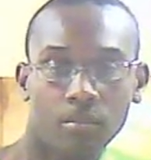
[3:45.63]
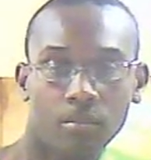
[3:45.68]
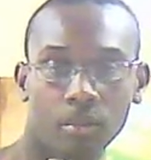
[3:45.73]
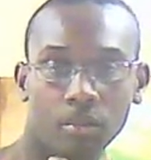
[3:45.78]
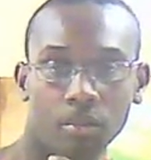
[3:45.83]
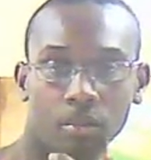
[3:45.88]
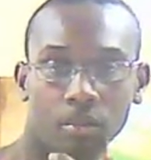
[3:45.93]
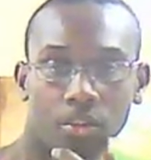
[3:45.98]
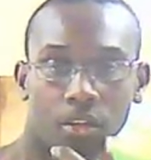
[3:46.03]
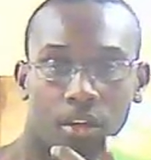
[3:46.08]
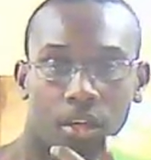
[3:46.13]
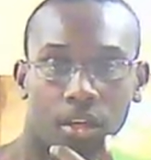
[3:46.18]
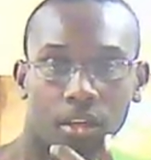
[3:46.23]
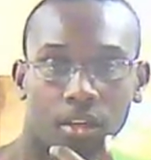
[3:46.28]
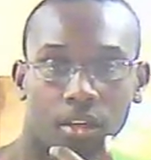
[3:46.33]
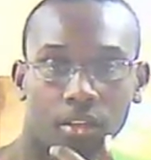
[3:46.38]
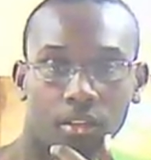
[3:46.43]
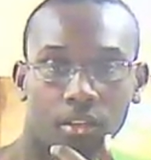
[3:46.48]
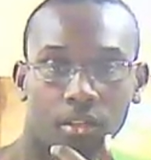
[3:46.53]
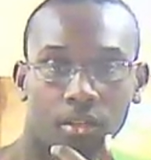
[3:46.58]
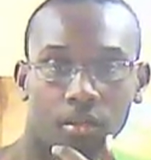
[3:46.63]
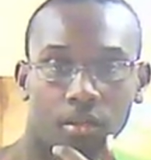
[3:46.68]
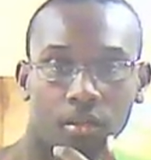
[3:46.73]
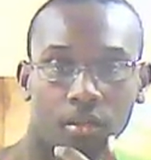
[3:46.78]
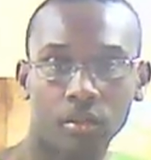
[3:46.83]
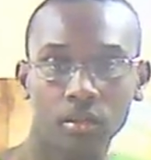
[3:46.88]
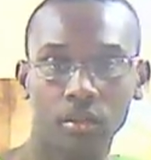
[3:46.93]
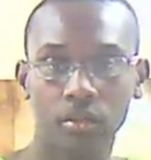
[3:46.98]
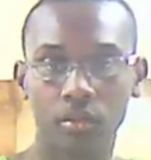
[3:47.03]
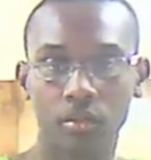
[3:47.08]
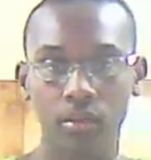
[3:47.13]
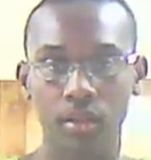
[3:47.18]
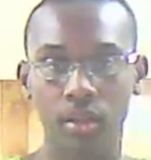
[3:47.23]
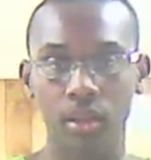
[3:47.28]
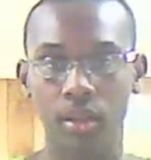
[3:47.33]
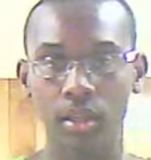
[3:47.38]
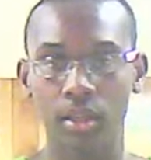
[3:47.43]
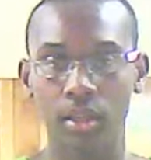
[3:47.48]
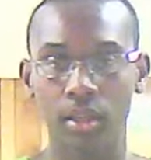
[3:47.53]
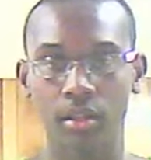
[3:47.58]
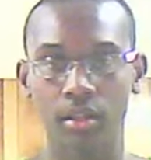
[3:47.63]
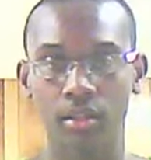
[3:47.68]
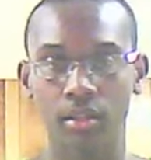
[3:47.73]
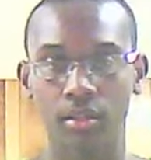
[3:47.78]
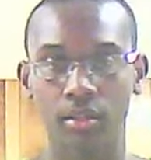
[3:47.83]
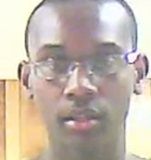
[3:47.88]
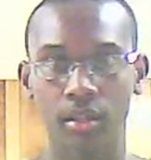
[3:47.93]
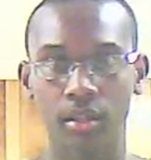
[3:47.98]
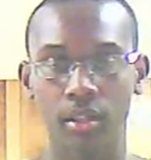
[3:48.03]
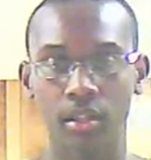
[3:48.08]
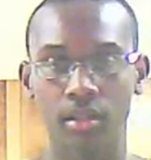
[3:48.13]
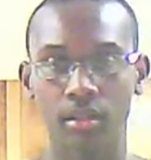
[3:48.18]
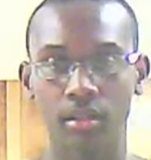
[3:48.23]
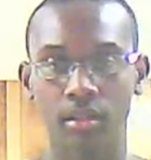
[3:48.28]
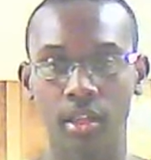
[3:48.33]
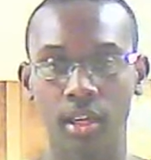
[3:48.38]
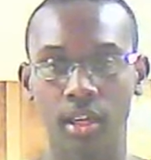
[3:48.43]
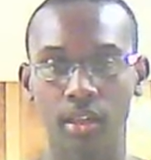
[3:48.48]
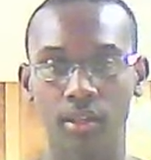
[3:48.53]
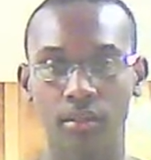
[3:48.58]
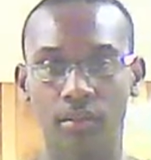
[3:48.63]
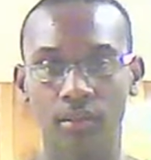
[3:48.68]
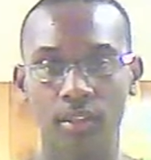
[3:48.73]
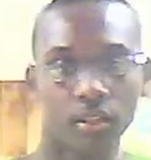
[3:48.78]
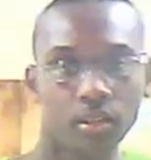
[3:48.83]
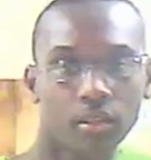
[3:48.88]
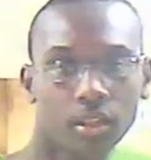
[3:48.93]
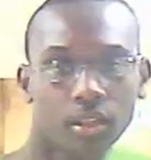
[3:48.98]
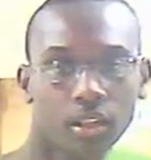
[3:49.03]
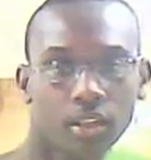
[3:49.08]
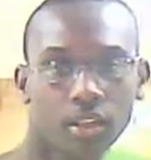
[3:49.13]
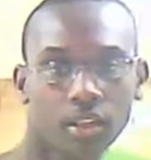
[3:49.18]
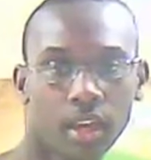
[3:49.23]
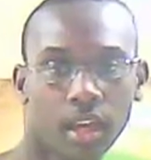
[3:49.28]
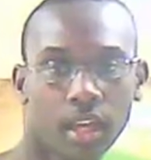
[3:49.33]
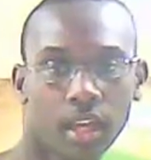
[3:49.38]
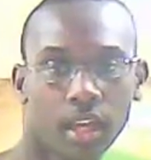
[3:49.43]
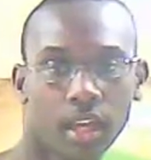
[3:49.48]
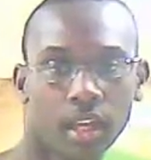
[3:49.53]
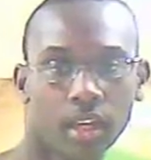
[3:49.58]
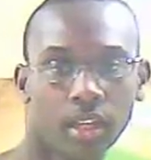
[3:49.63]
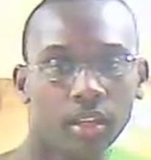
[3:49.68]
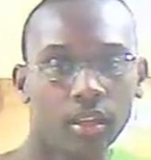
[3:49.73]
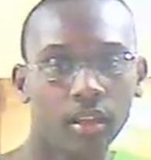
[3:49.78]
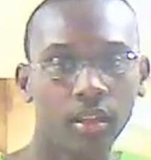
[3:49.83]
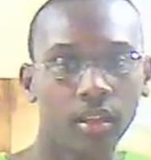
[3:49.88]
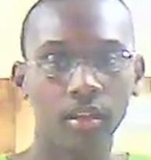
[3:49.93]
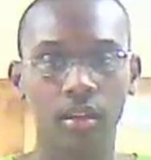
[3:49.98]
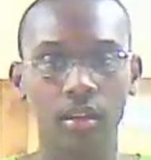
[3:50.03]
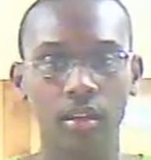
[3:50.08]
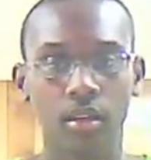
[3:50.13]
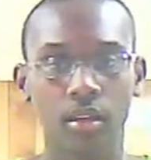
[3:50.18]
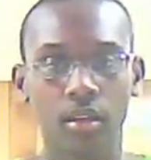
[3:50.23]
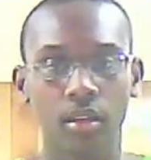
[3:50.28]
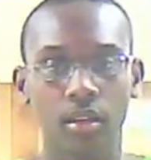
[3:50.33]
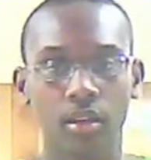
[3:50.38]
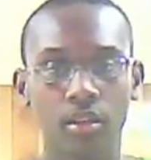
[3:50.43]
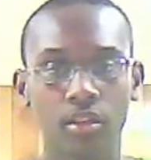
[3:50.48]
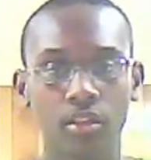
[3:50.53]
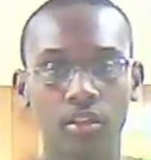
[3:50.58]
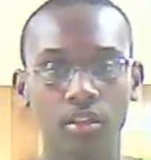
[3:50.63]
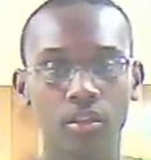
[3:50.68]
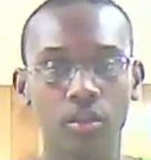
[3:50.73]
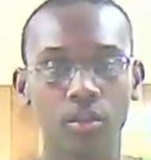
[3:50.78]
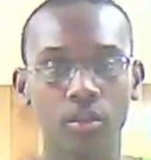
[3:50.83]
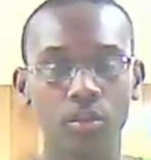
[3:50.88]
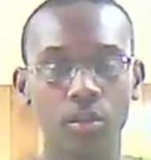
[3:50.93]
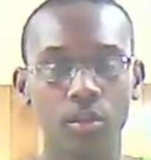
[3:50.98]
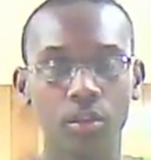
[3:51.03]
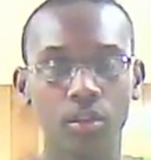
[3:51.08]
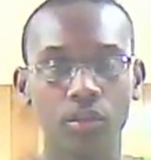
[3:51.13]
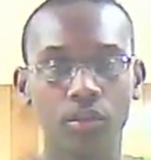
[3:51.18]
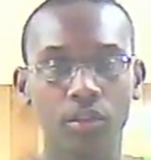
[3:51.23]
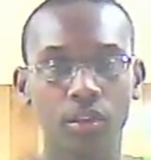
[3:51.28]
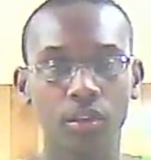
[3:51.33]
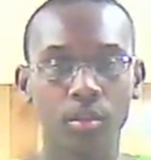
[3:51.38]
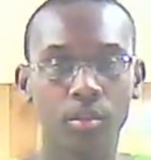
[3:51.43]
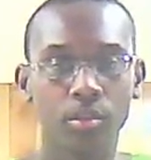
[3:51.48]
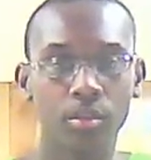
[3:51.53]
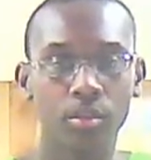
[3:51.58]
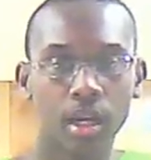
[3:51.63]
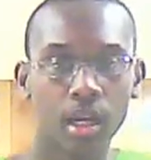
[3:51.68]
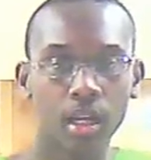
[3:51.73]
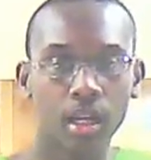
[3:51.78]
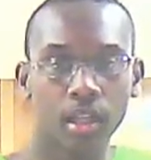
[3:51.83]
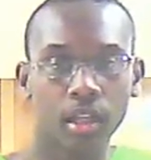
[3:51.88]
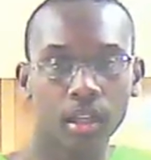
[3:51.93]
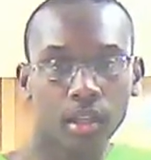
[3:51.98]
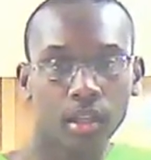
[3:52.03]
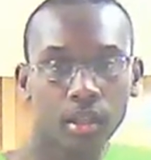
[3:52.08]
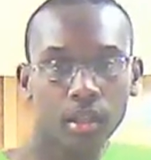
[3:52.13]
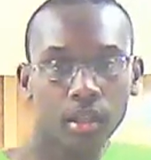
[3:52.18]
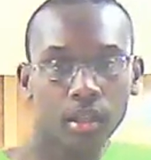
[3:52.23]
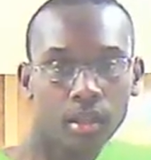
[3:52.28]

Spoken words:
But what you got to do is, instead of tilting your head, you move your body